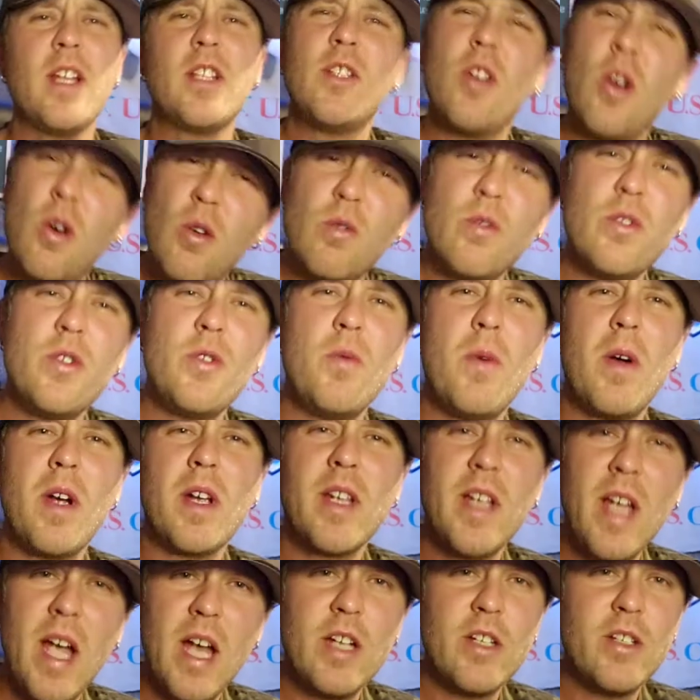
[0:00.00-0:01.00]
I told you I
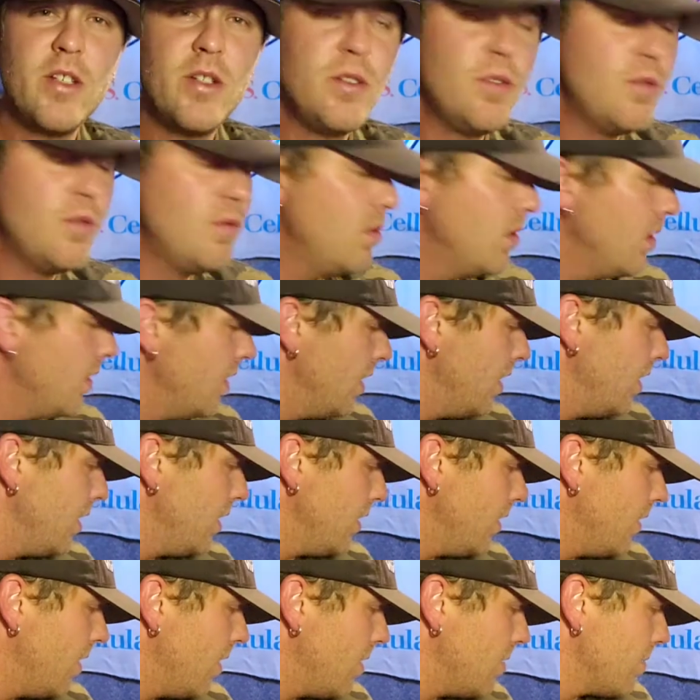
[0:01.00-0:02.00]
got you,
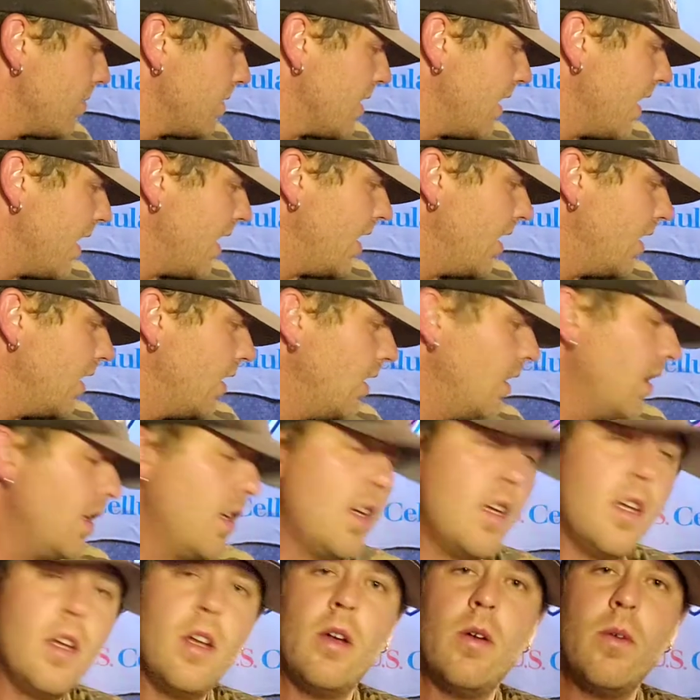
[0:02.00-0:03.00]
you know what I'm saying?
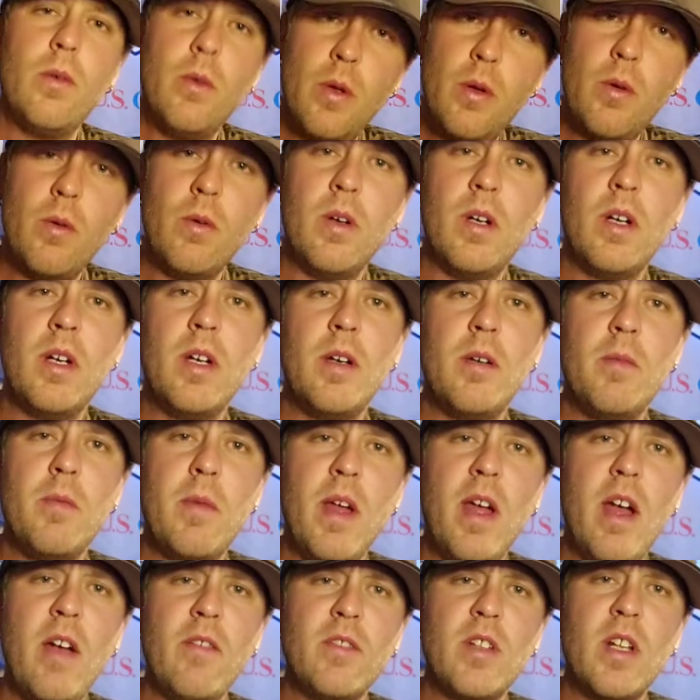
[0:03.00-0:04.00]
Whew,
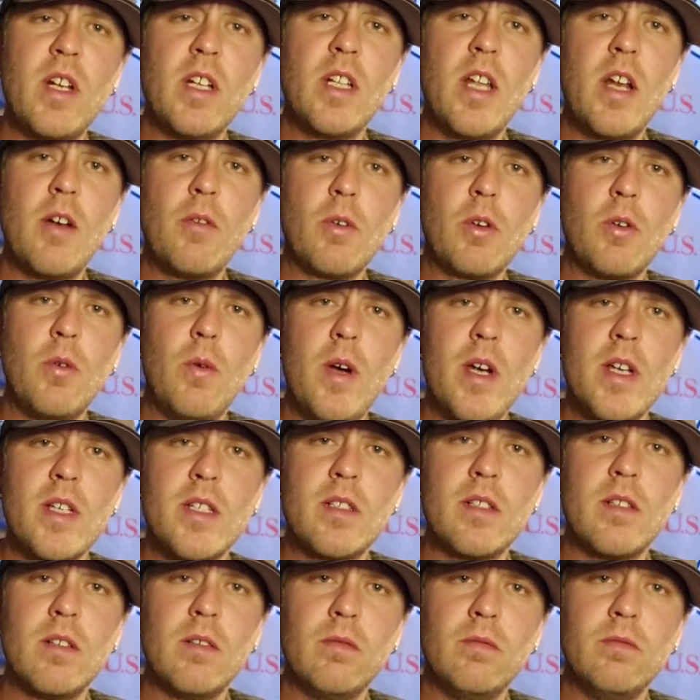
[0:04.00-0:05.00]
man, I've done a lot of
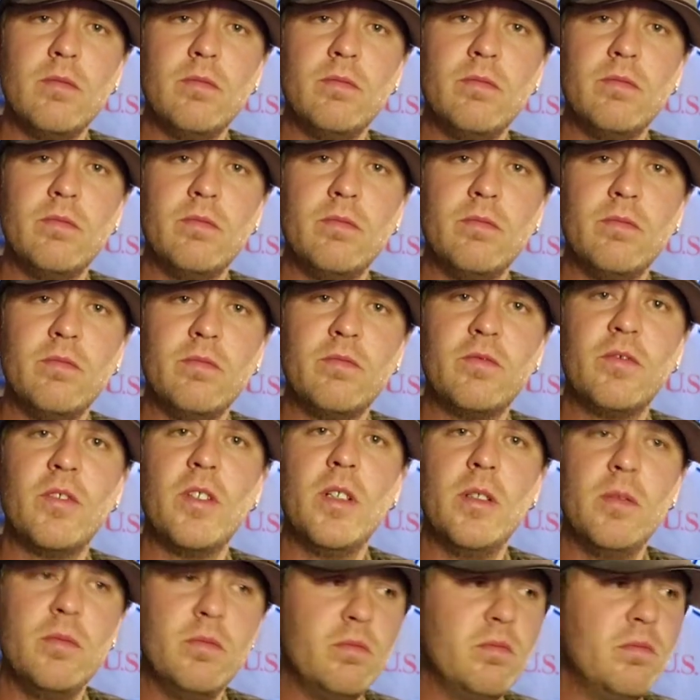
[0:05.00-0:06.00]
requests
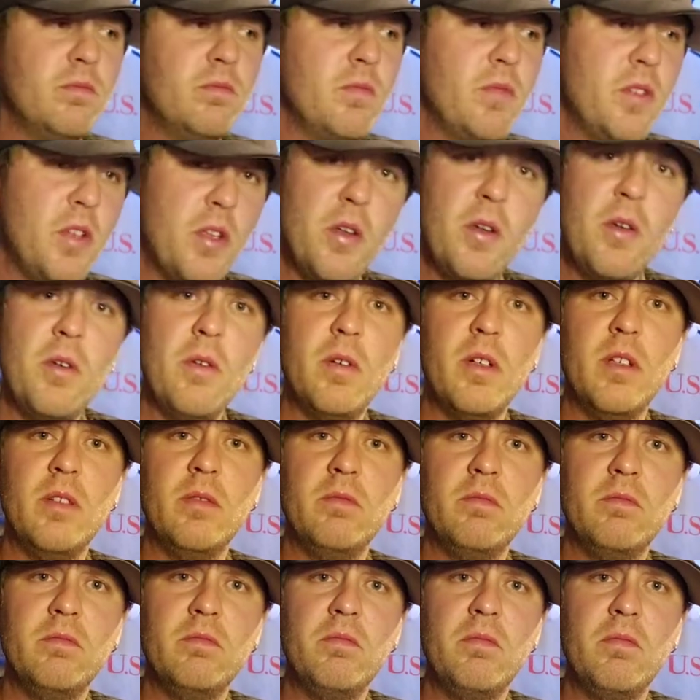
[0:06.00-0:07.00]
from you
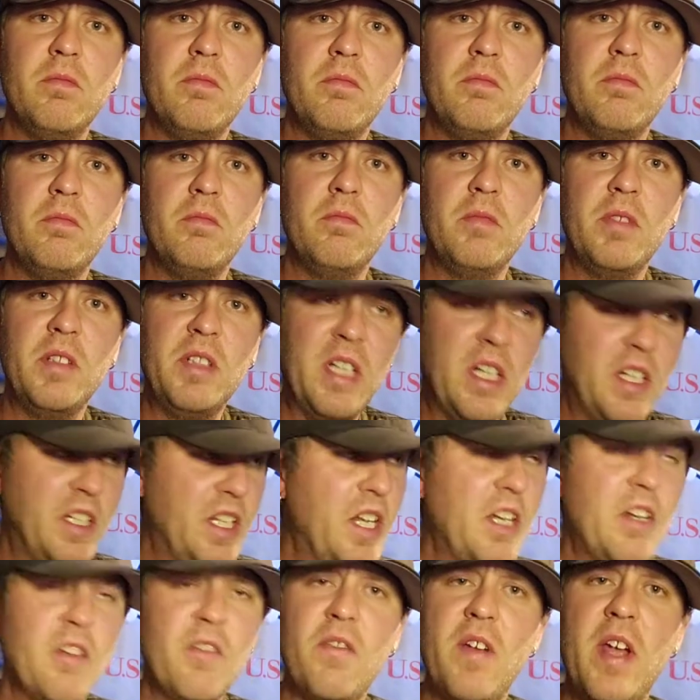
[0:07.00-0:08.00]
and
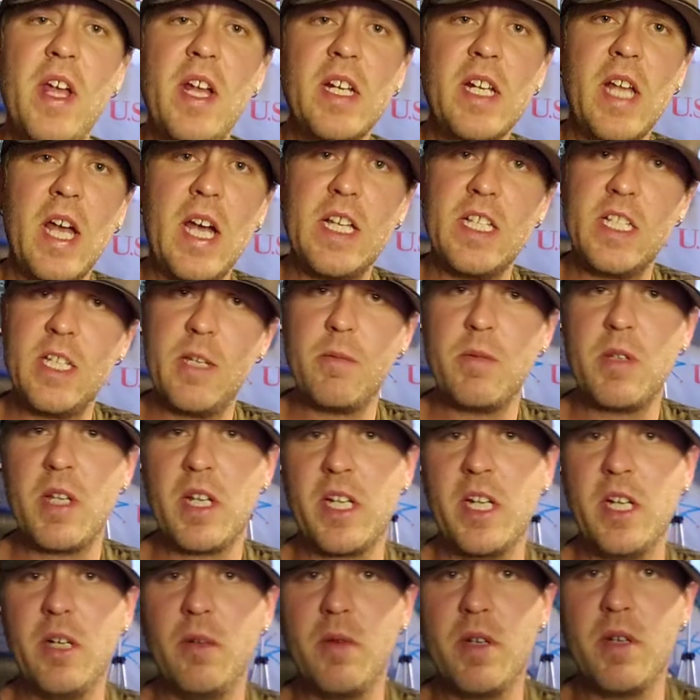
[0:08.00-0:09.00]
Nintendo fan guy, seems like here